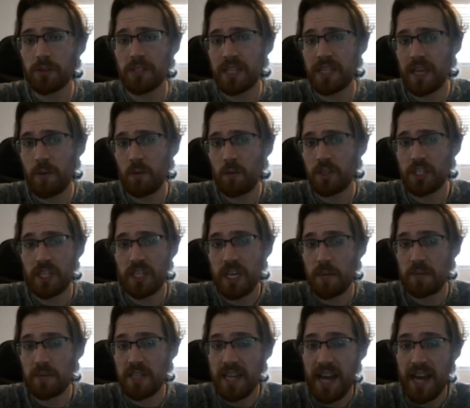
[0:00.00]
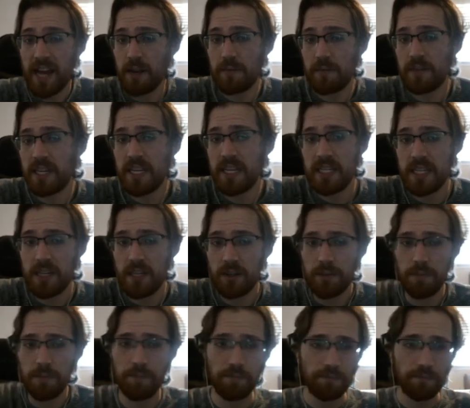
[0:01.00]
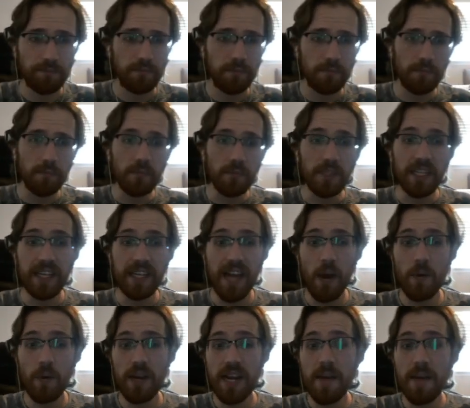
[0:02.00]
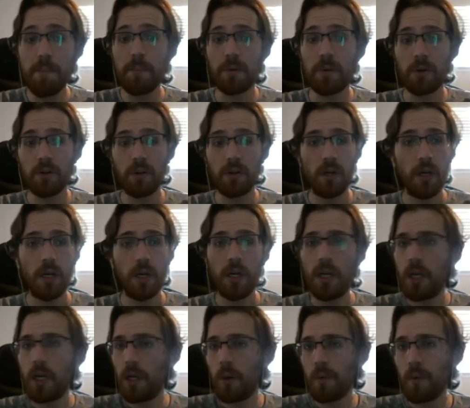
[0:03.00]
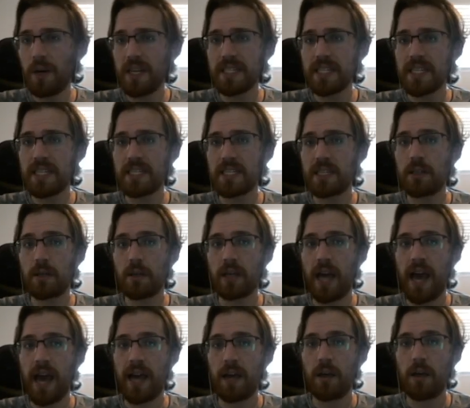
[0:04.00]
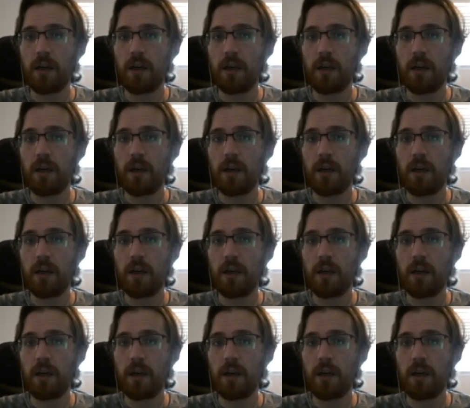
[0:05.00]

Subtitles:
scheme, which keeps it out of D tier. Now Nimble, what is this little guy?